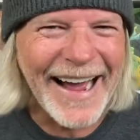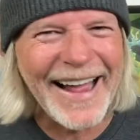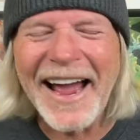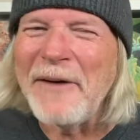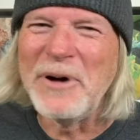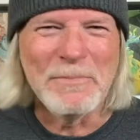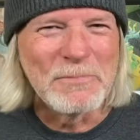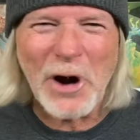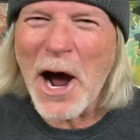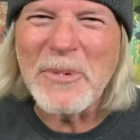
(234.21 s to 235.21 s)
I've been
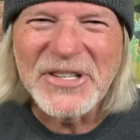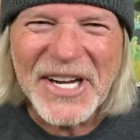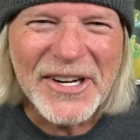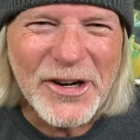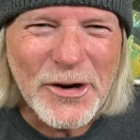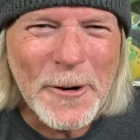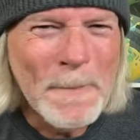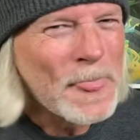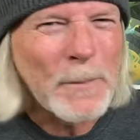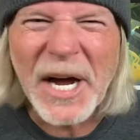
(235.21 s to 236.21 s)
promising to do
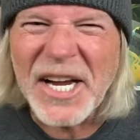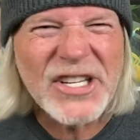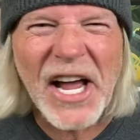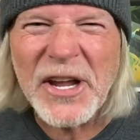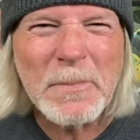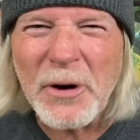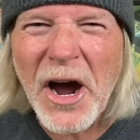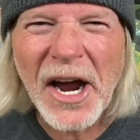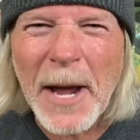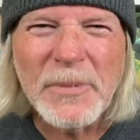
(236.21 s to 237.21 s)
my Italian
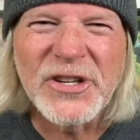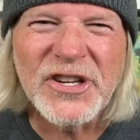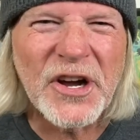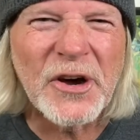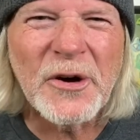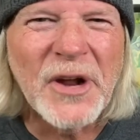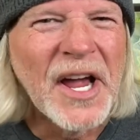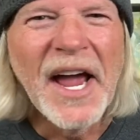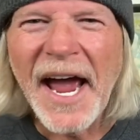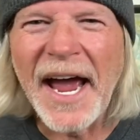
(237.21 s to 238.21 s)
prog episode,
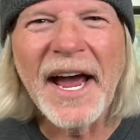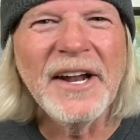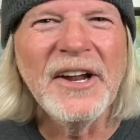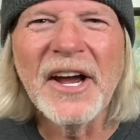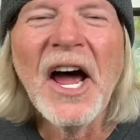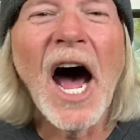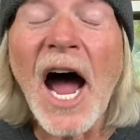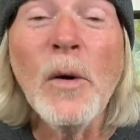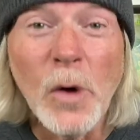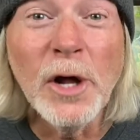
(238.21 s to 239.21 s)
and
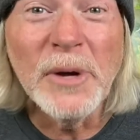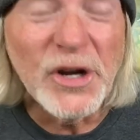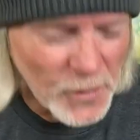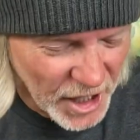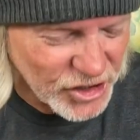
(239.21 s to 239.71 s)
I will be doing it